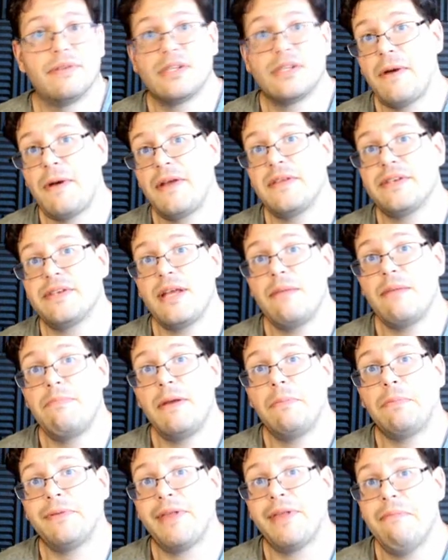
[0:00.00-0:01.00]
It's by the same
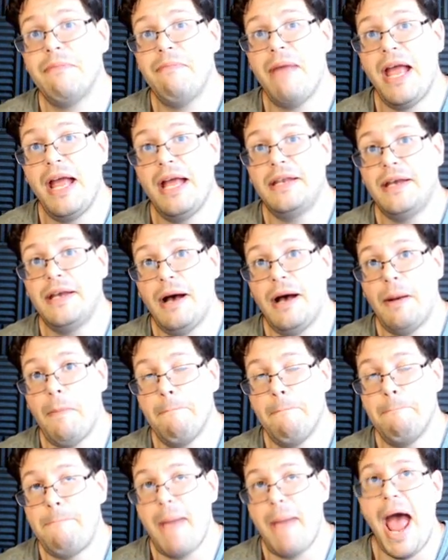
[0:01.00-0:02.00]
people that made
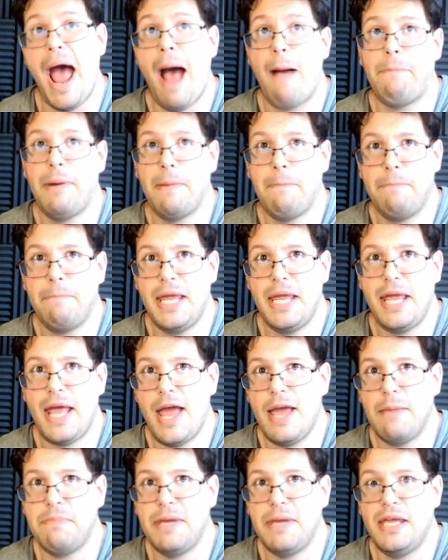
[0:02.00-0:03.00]
PAP,
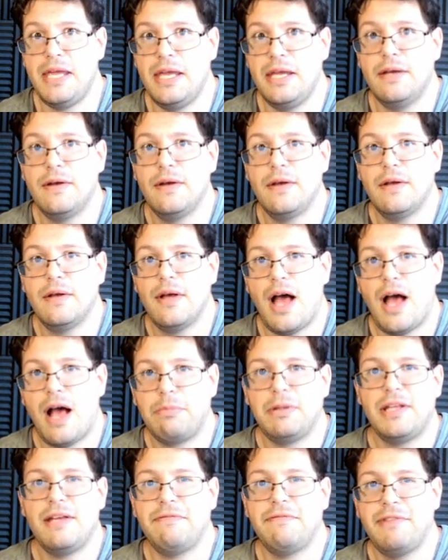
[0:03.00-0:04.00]
P-A-P. I
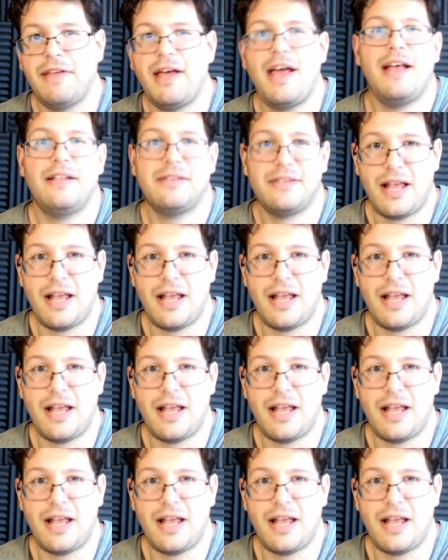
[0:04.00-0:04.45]
believe it's